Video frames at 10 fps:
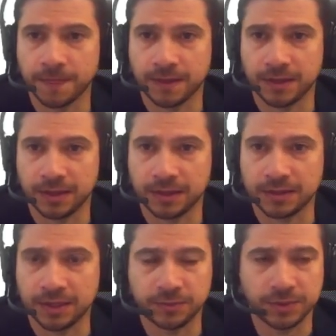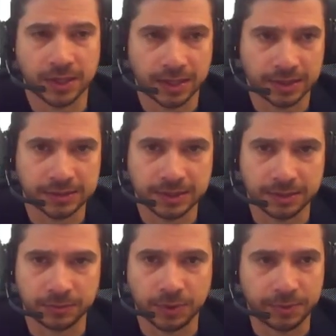and then we had
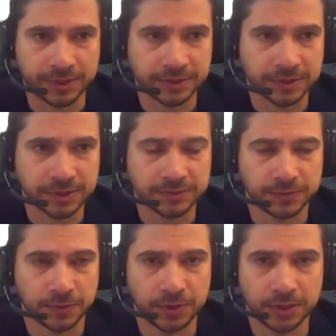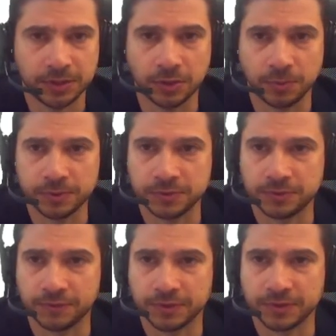some representatives from here, Innopolis
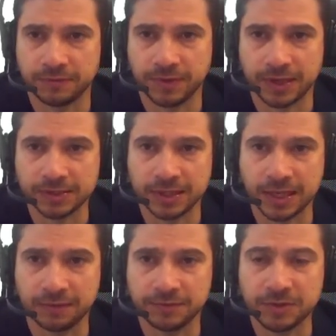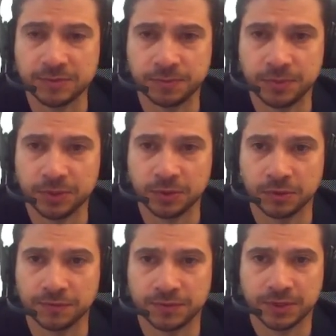University, Vladislav
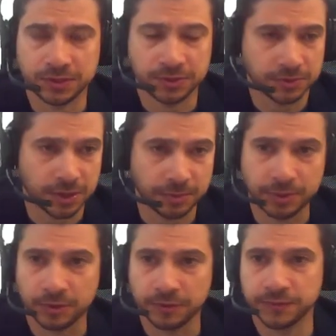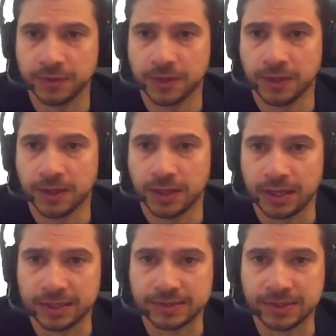Smirnov, Daniel Kabirov,
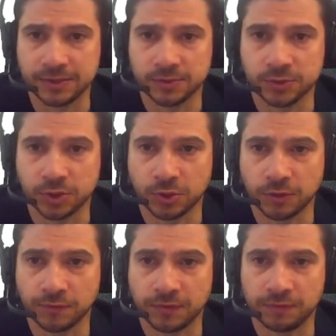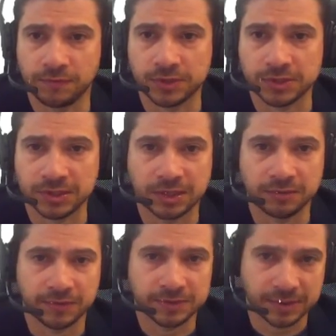Alexei Zhuchkov, and
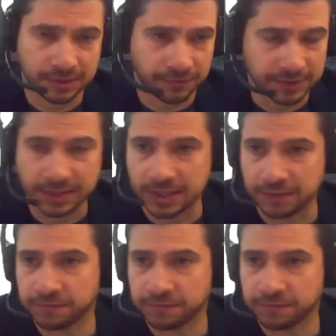Vyacheslav Vasilyev.